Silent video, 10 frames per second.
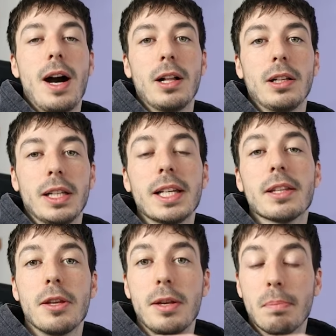I'll
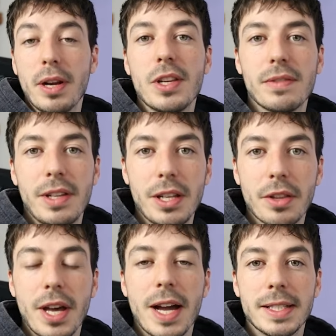link the previous video
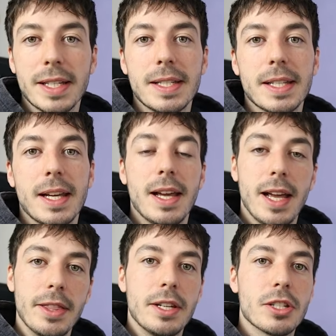that I did
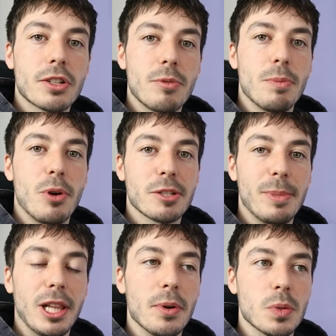in the description box
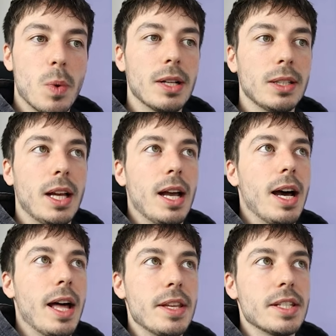below as well,
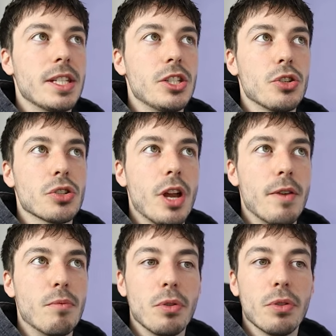and this is just
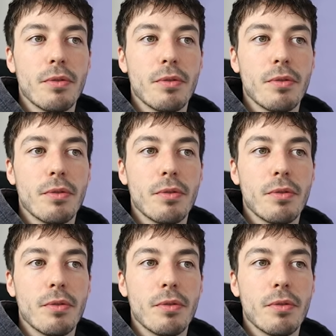a run